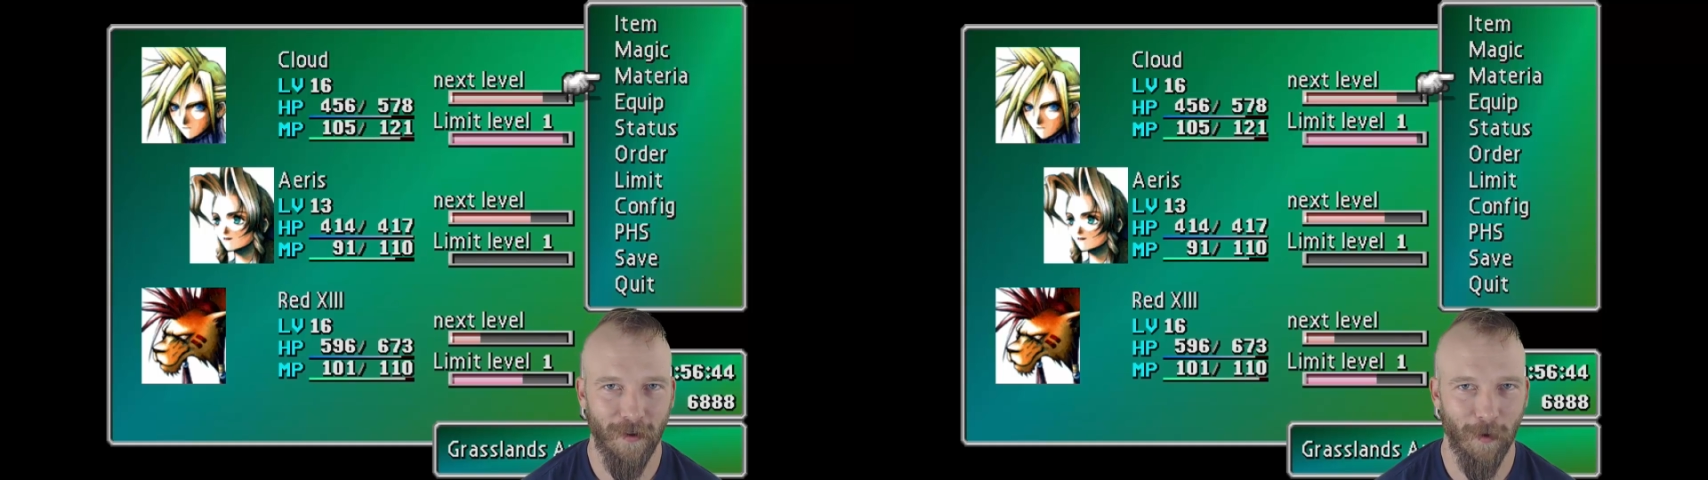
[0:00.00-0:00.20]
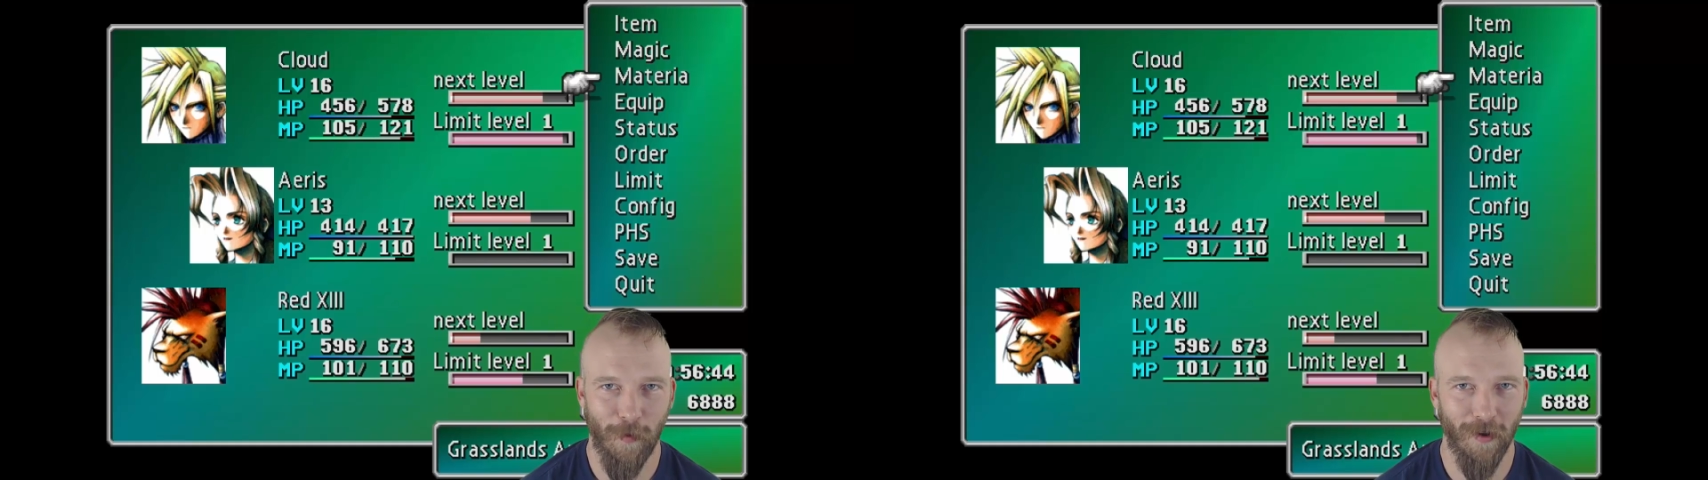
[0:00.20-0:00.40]

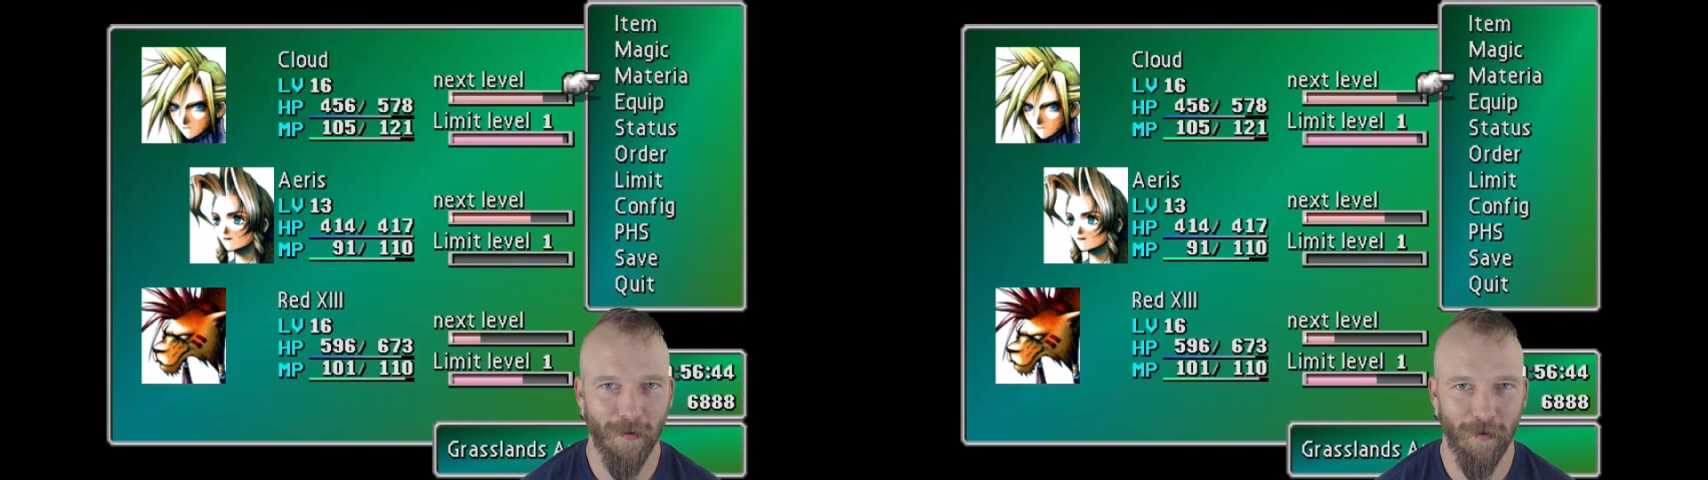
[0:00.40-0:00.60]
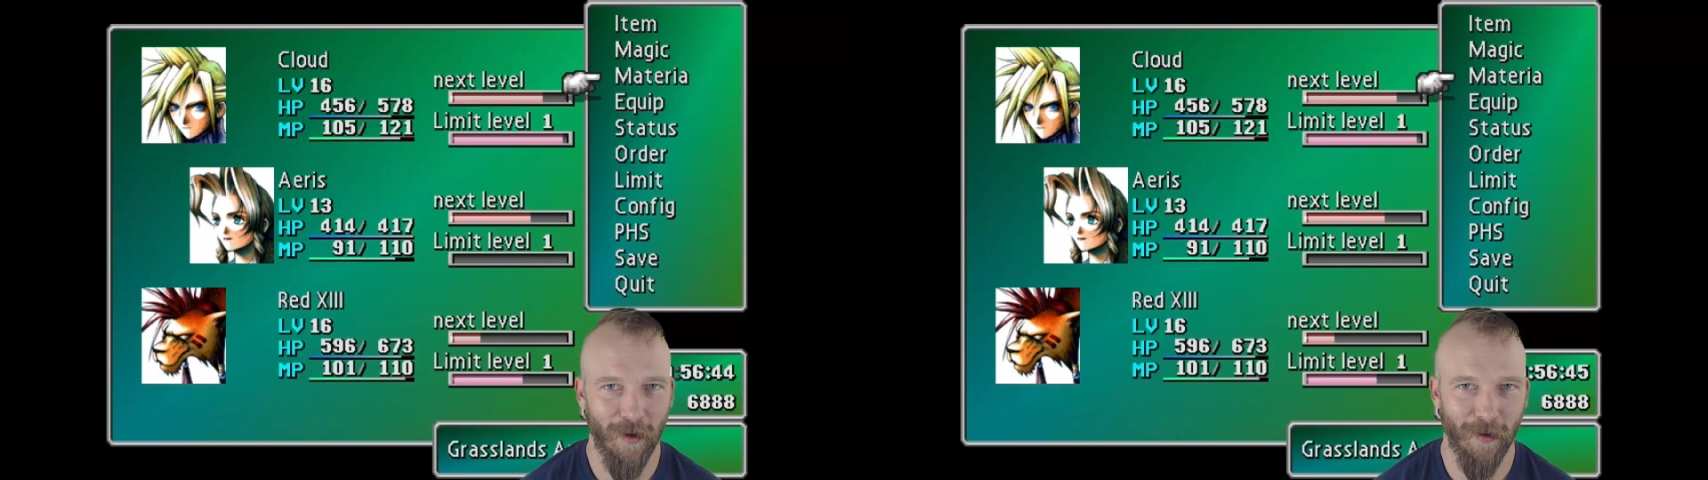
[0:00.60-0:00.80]
and
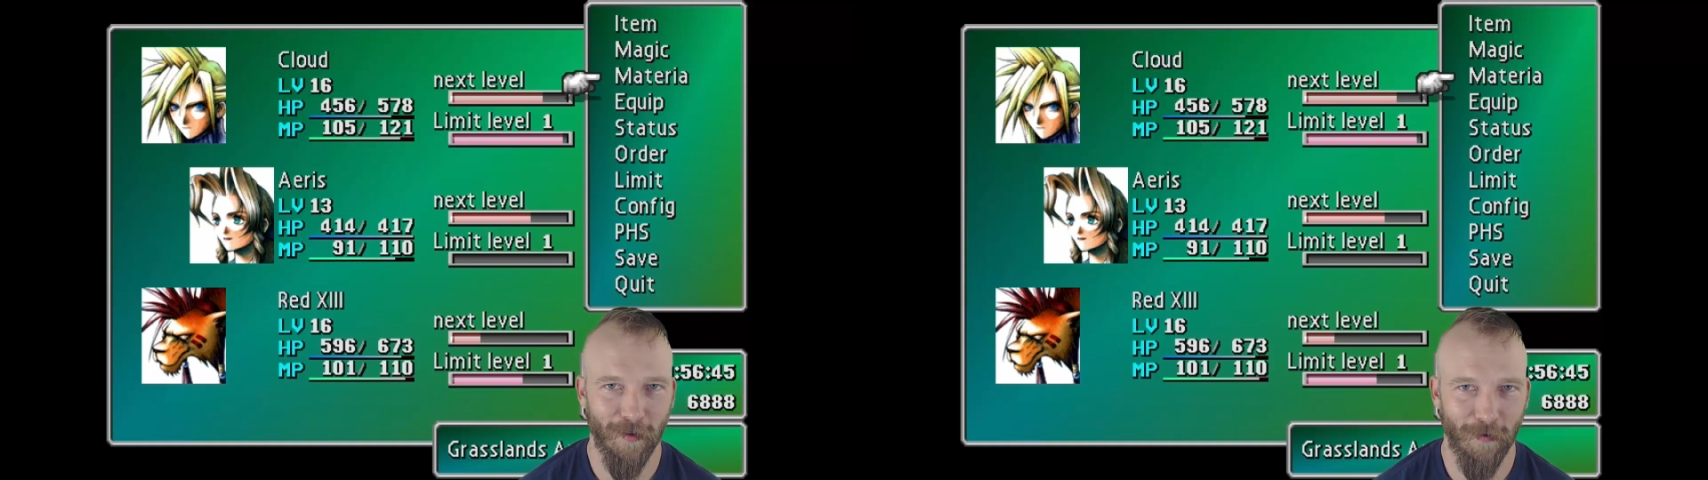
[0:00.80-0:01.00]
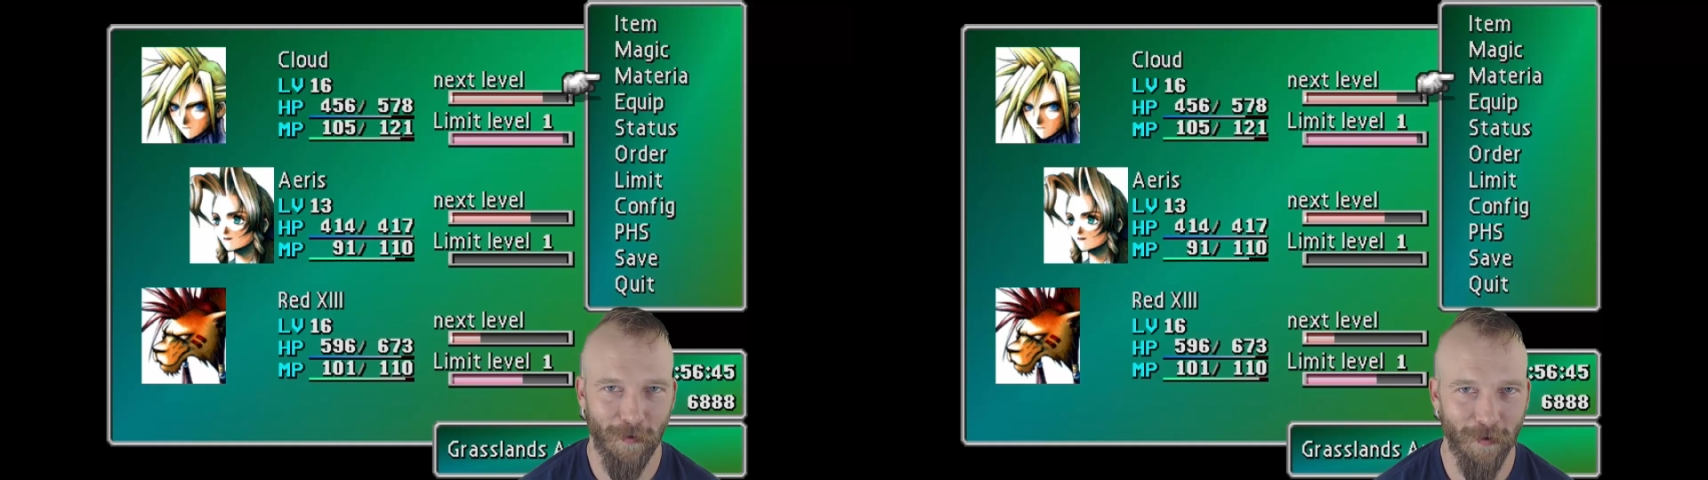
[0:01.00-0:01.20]

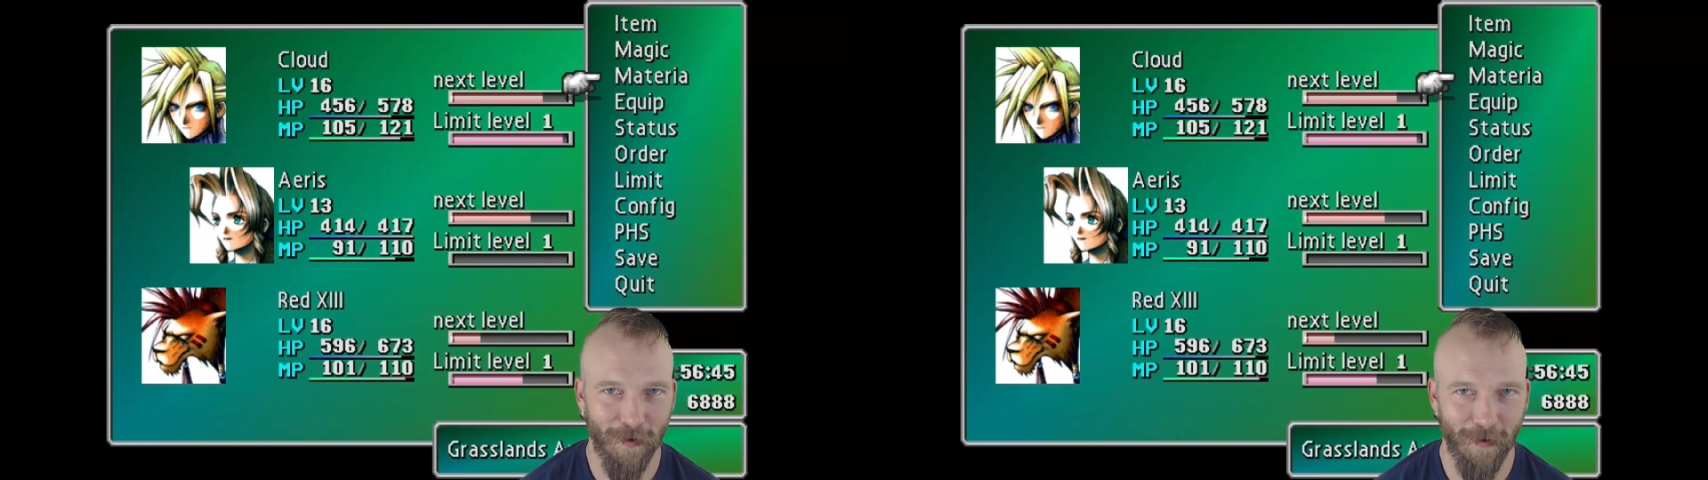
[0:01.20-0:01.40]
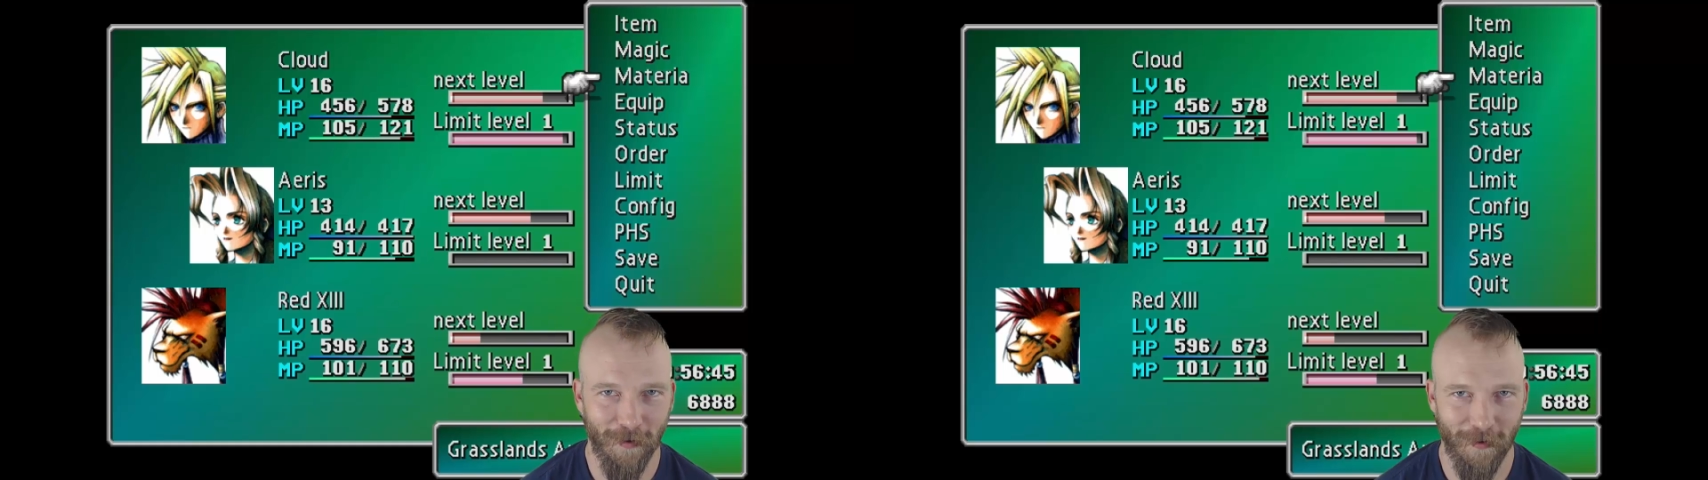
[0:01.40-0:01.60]
apologize for